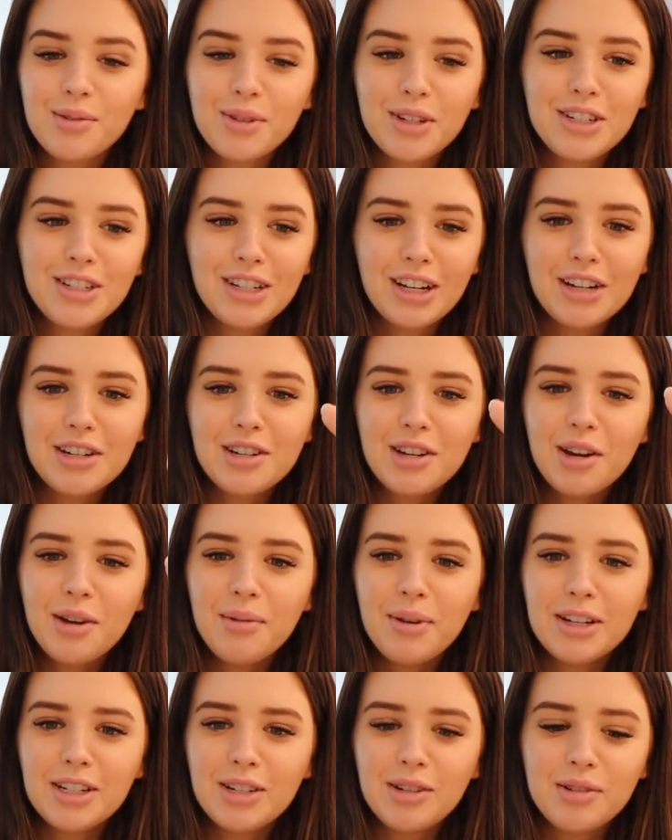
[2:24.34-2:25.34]
would judge her
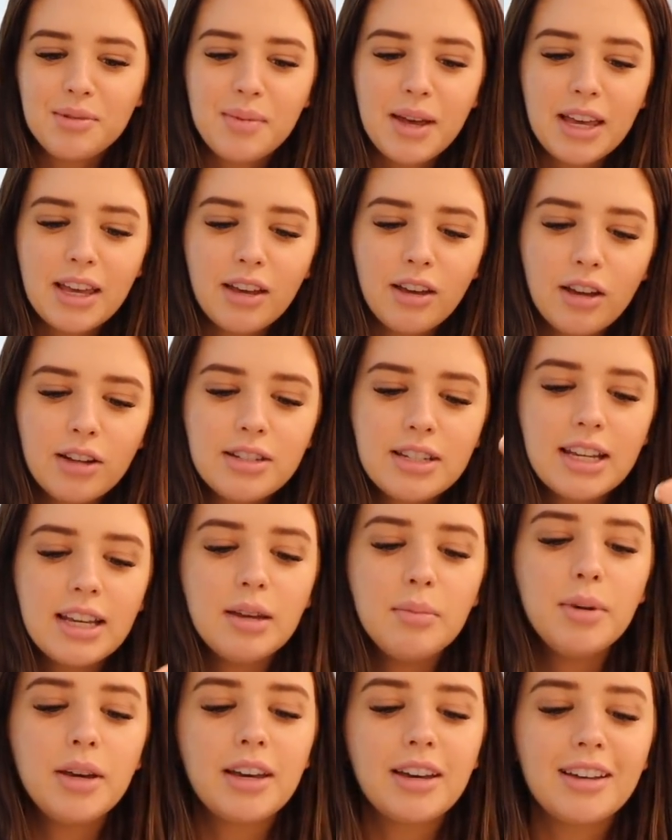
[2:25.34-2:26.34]
when she was making her
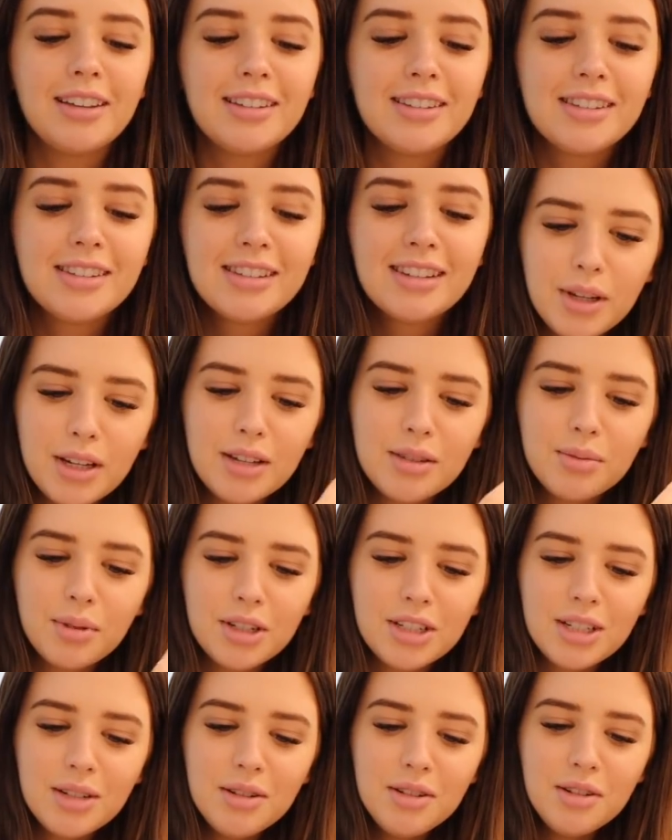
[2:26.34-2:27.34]
tea because
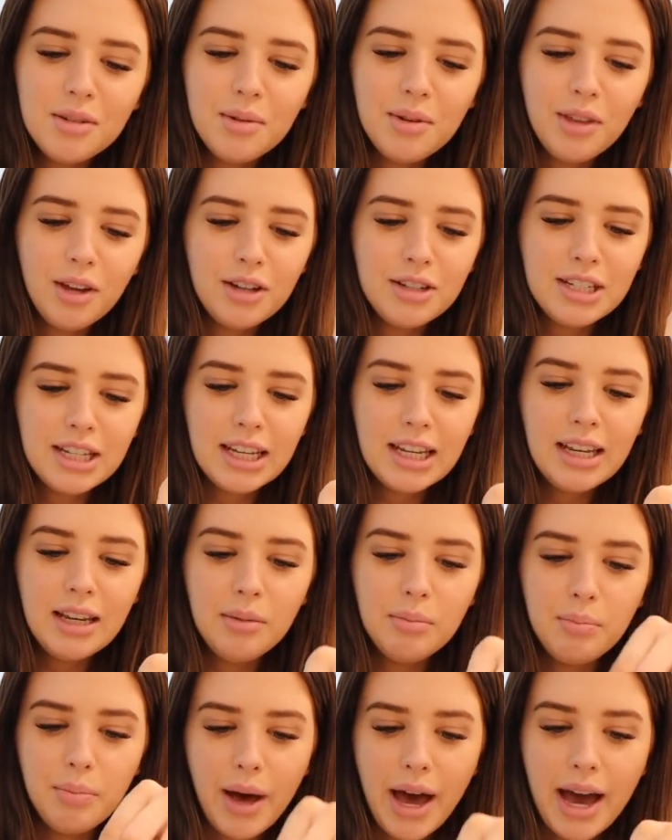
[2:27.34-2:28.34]
what she would do with her
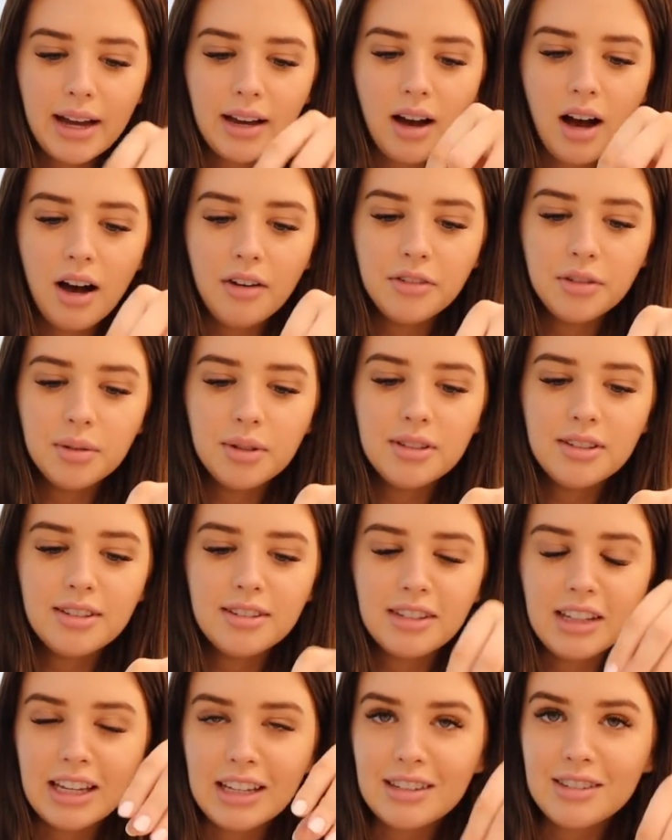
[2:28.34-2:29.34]
tea bag afterwards
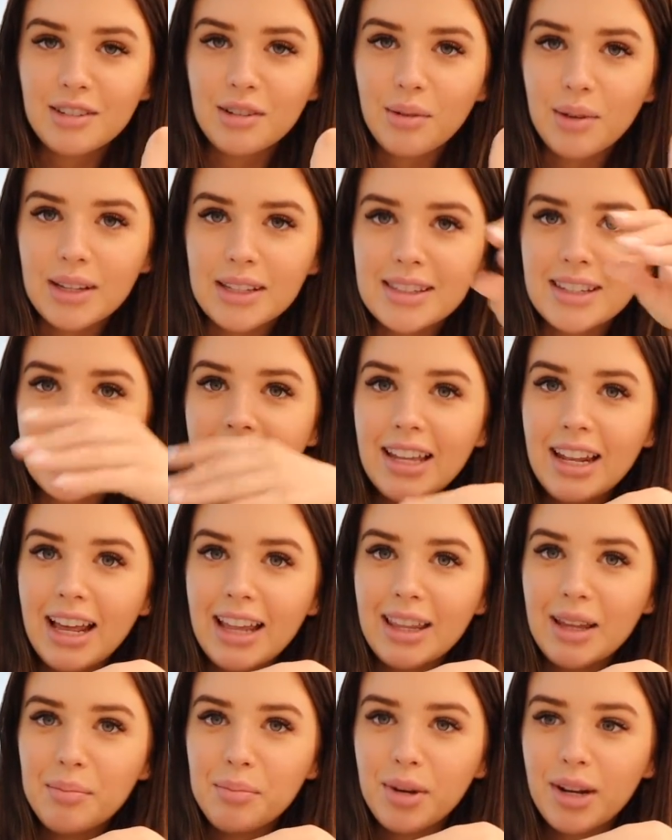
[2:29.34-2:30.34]
is like squeeze it
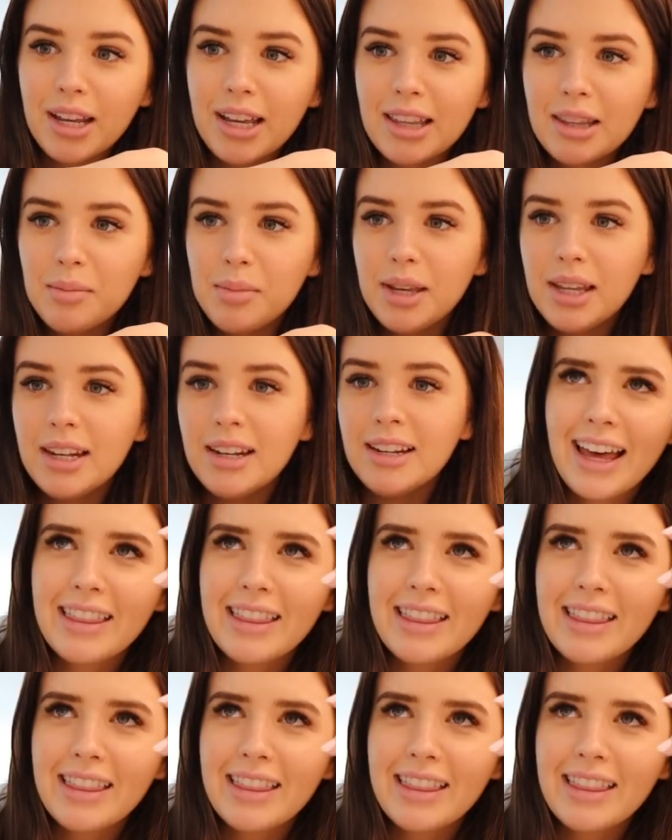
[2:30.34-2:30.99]
and then put it in the bin.